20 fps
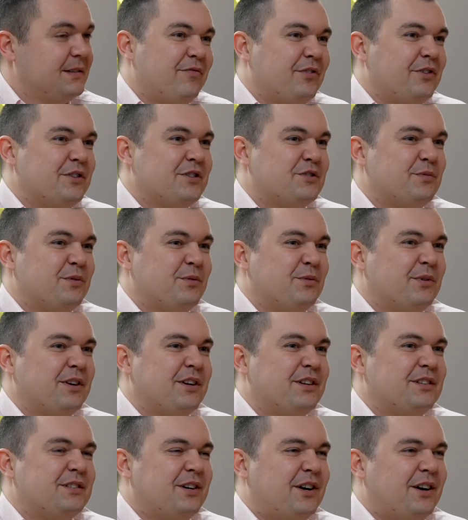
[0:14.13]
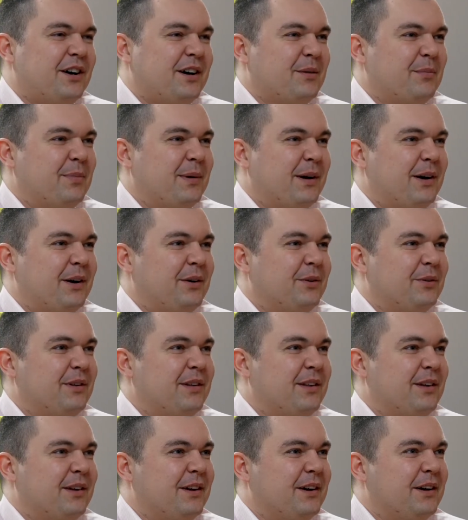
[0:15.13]
First, we want to talk about
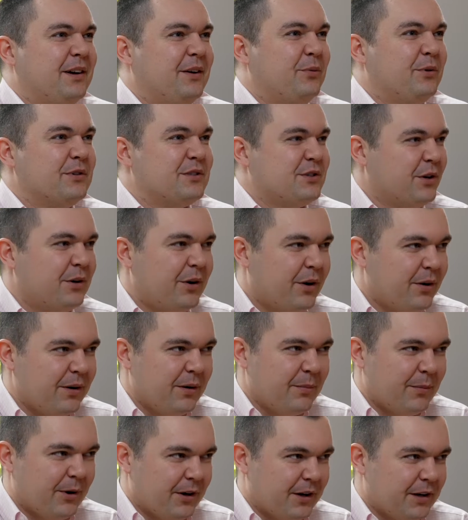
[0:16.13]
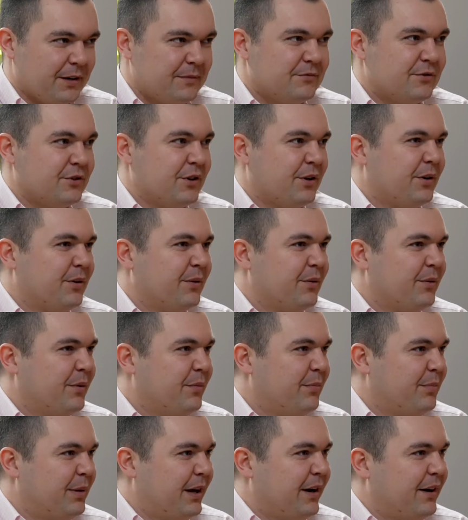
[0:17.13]
uh, what's going on in the market. So
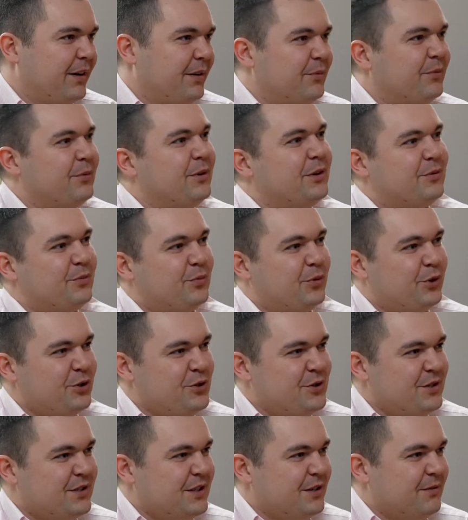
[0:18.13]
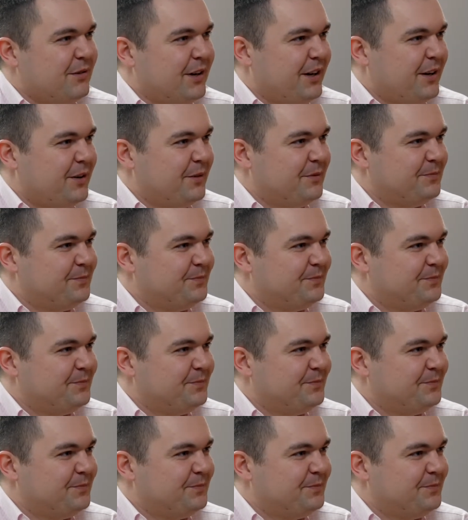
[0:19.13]
Piara, what, what do you see right now?